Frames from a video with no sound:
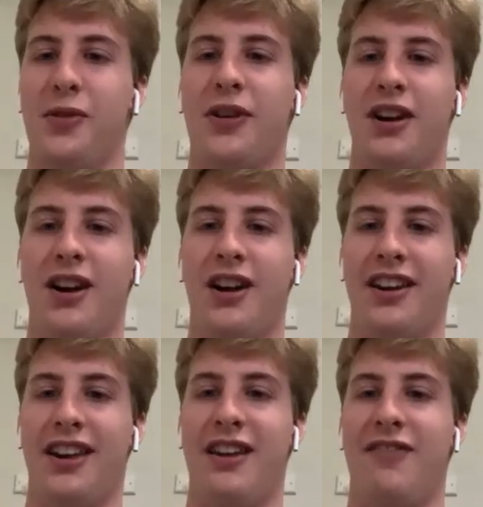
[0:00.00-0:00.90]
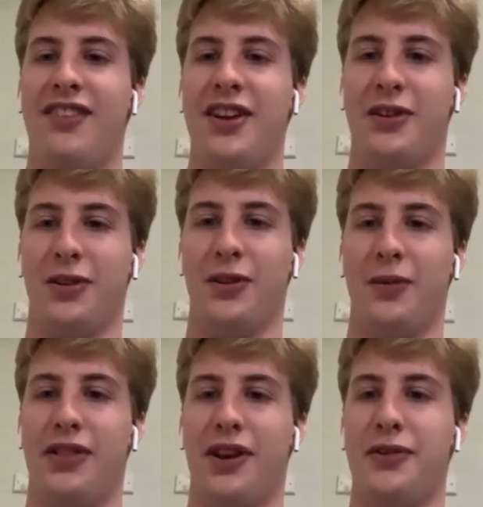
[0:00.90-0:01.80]
or on a vehicle
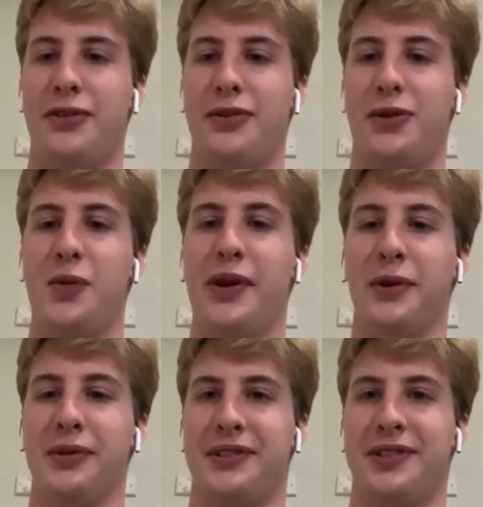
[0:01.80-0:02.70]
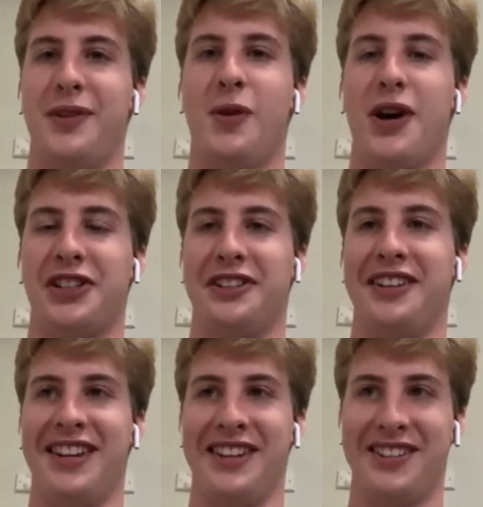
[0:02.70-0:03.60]
with under two wheels in
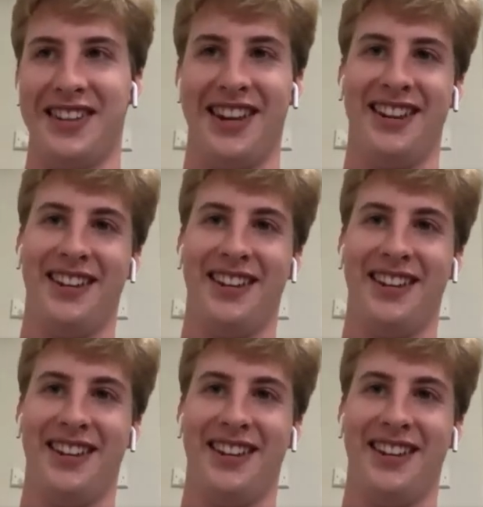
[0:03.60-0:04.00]
Washington, D.C.?